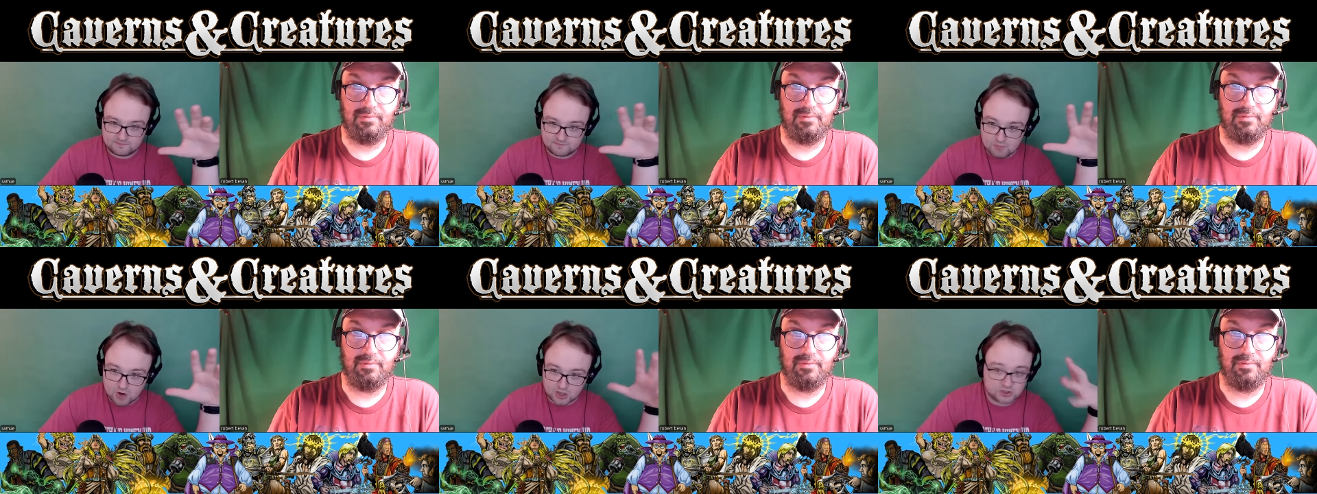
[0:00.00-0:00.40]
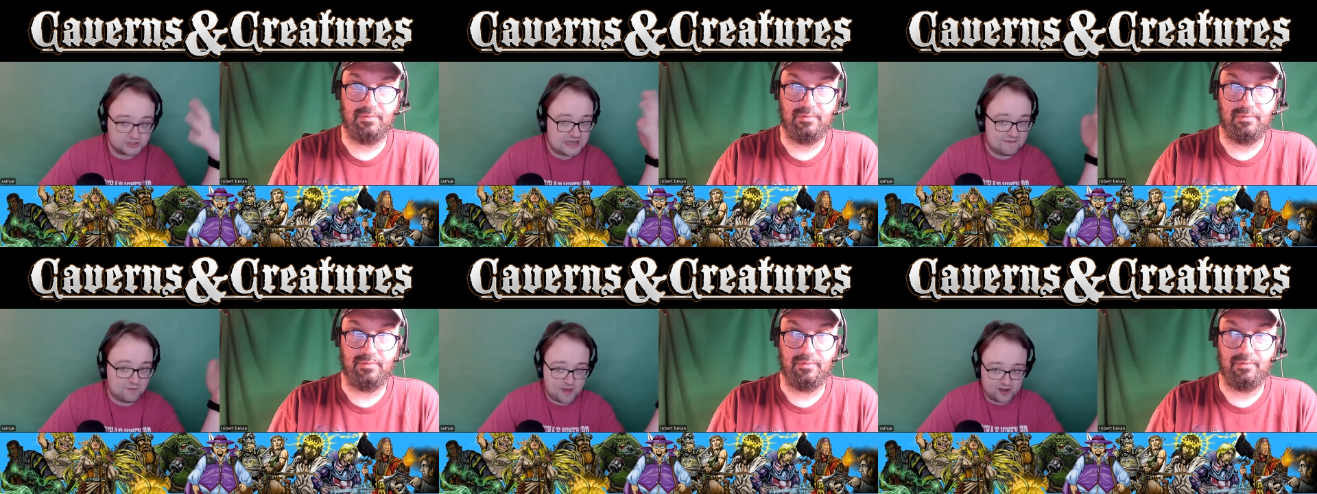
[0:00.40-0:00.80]

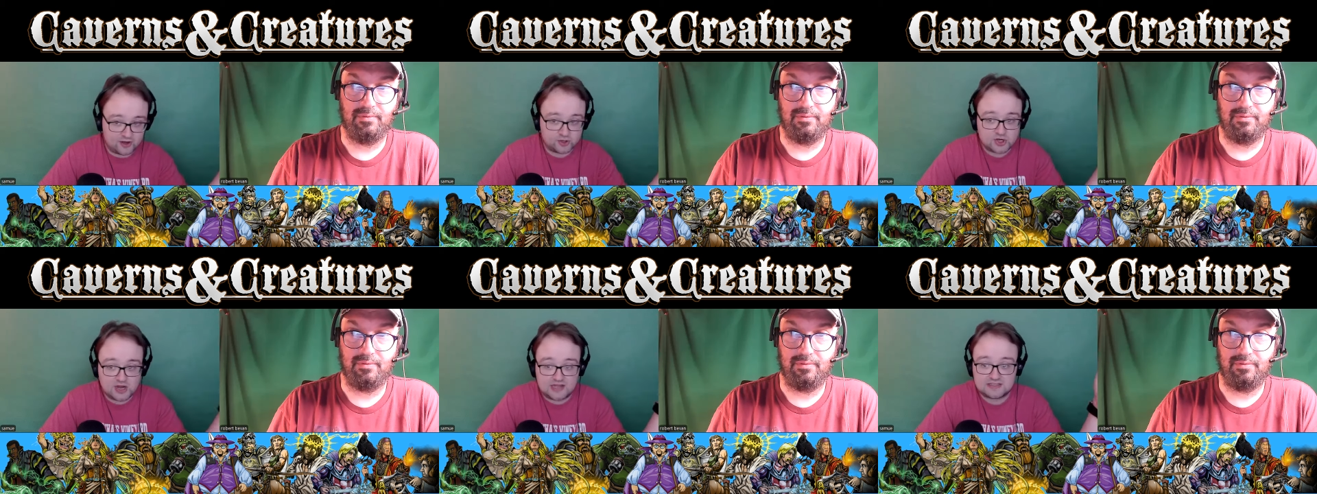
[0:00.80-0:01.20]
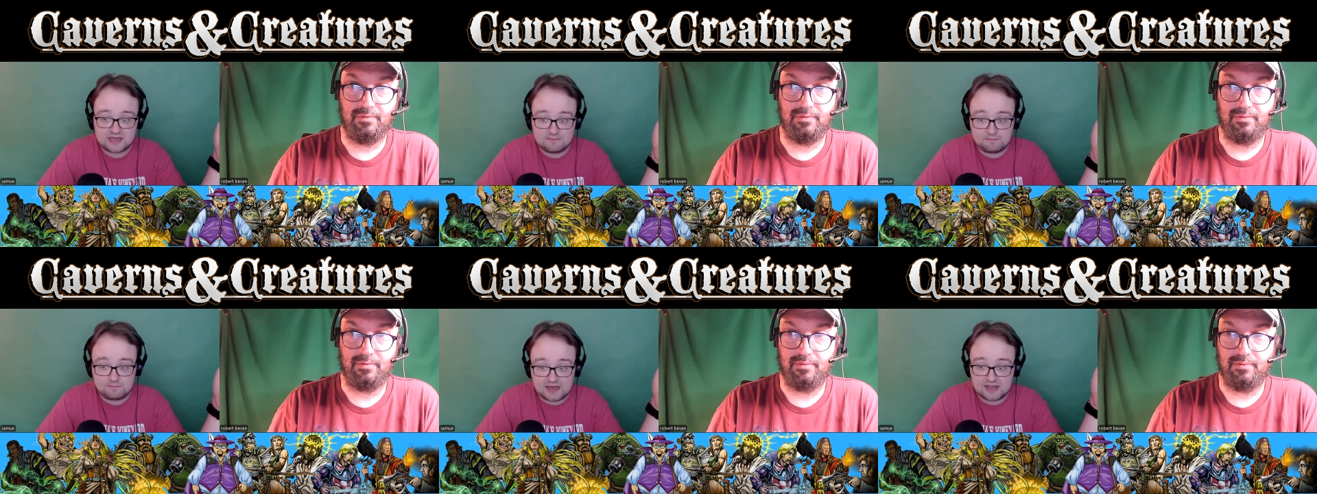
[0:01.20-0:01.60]
Speaker 1: martials have a better chance of
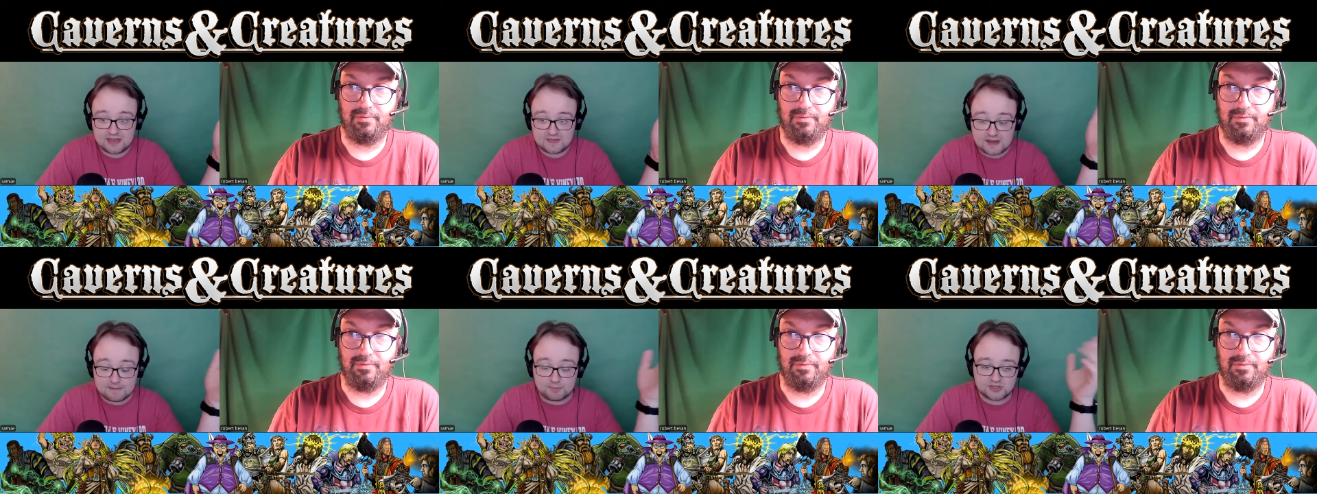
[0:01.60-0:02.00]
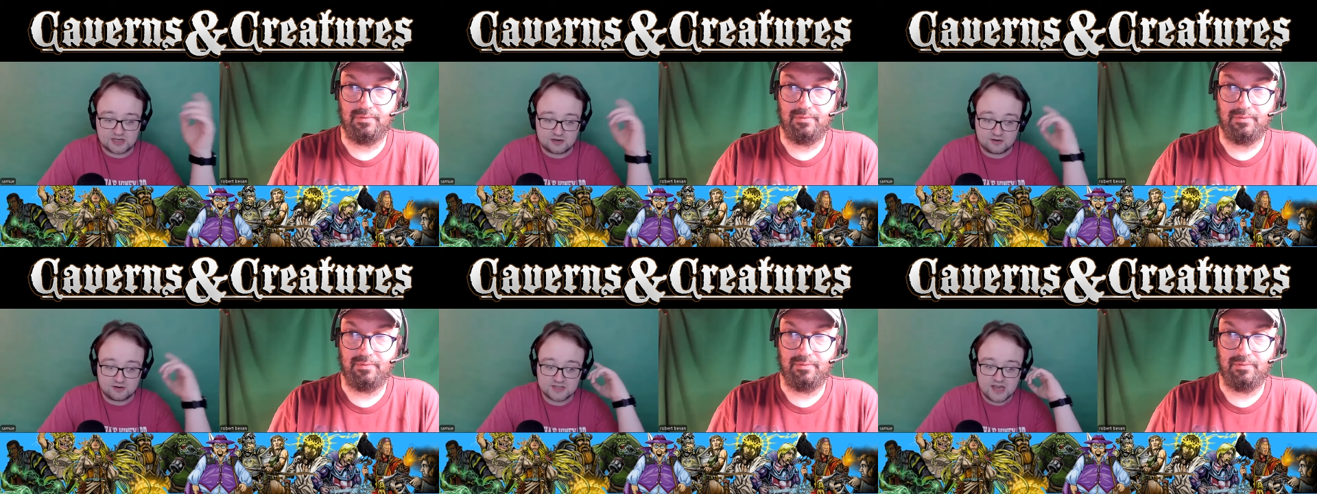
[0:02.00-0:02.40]
competing in the upper
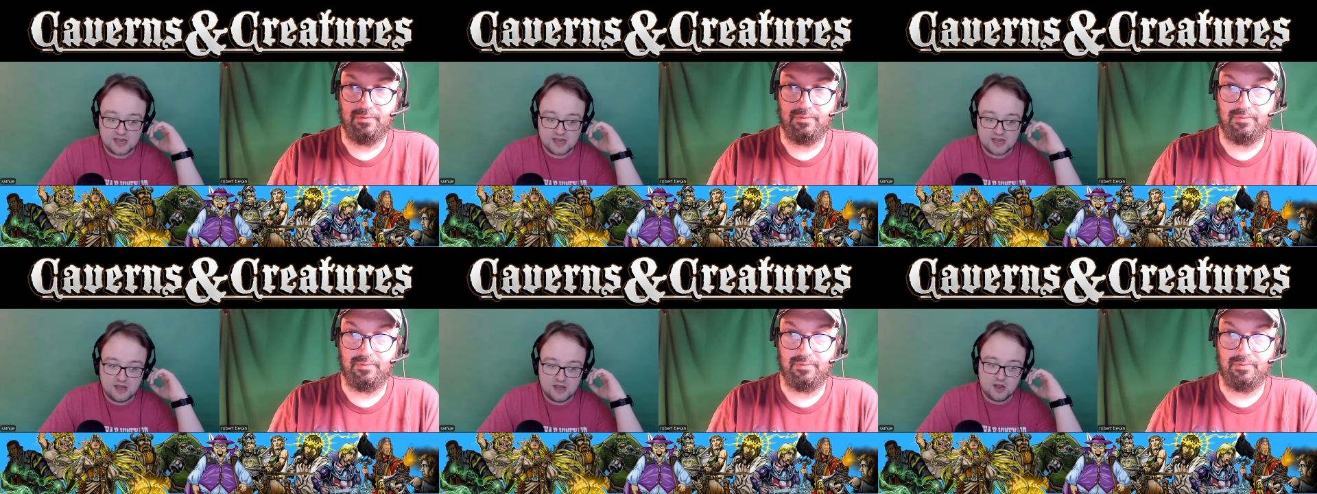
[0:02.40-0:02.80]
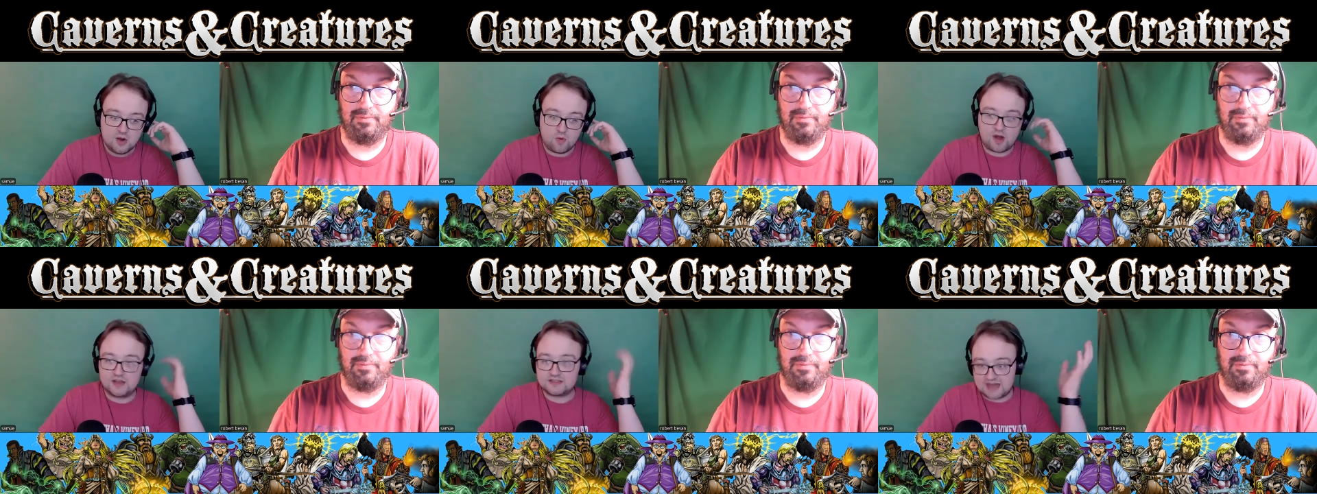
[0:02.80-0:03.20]
tiers.
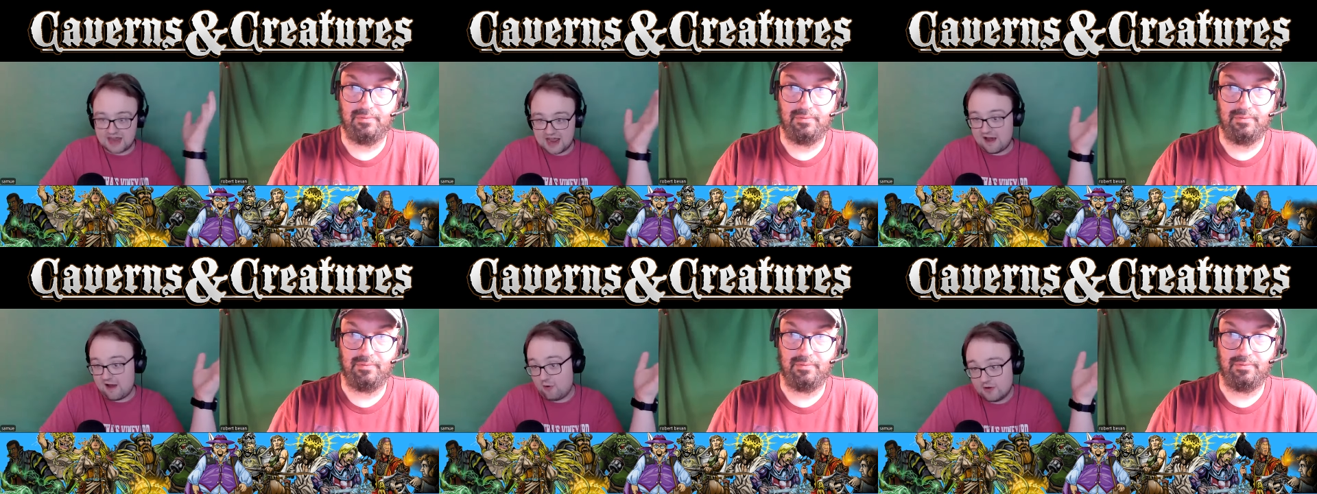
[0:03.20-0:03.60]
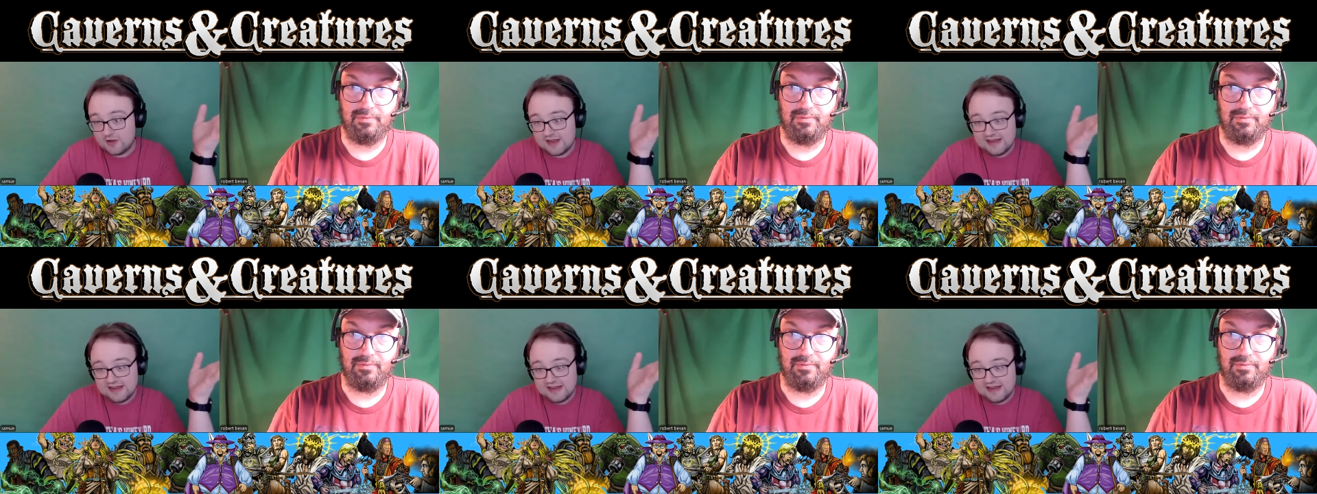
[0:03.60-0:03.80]
Whereas now